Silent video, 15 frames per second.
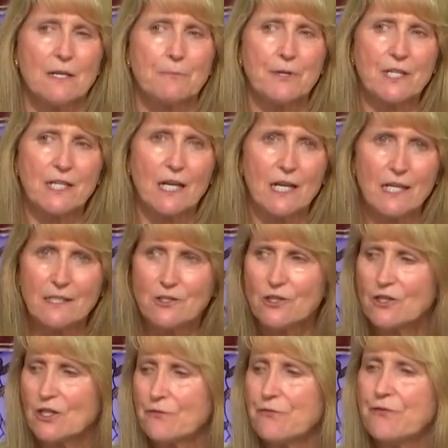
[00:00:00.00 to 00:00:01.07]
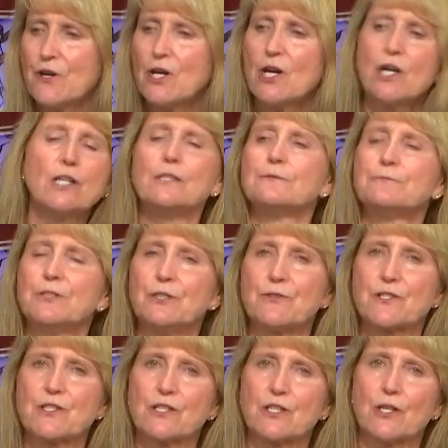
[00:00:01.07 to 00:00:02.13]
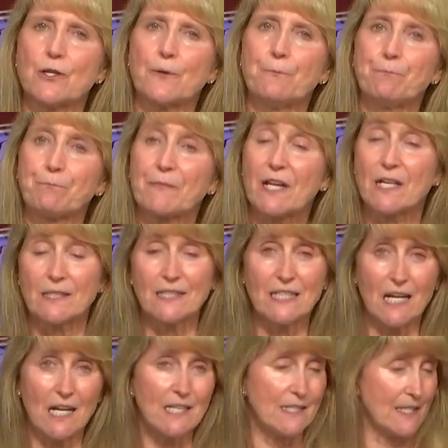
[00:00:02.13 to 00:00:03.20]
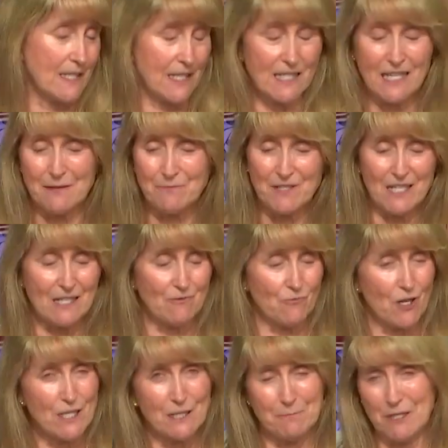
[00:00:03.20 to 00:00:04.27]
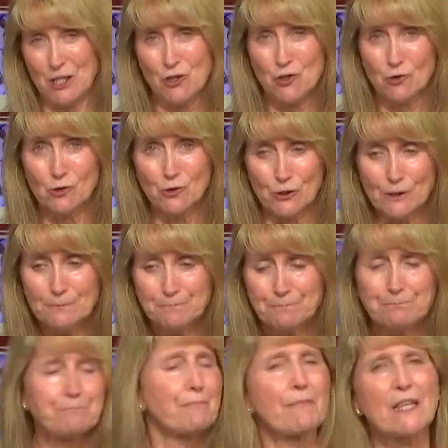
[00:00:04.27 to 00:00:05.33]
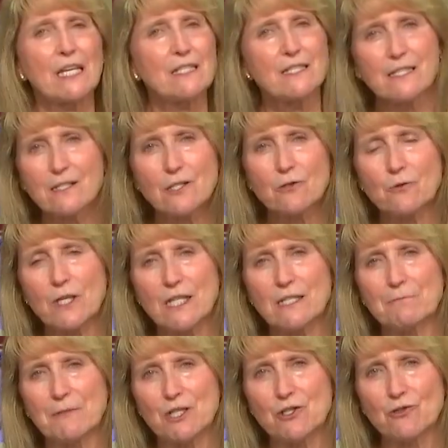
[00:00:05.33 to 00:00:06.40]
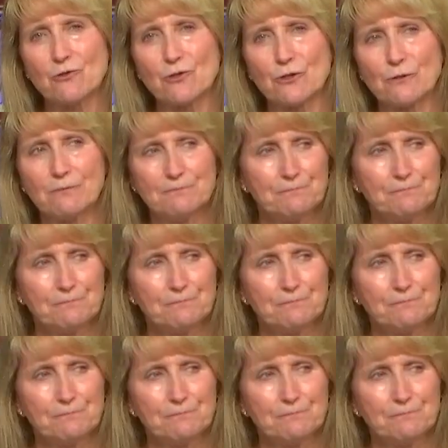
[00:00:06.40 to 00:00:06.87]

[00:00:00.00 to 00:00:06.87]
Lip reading: but I took a fall years ago on the ice and I came down right on my shoulder and dislocated my shoulder.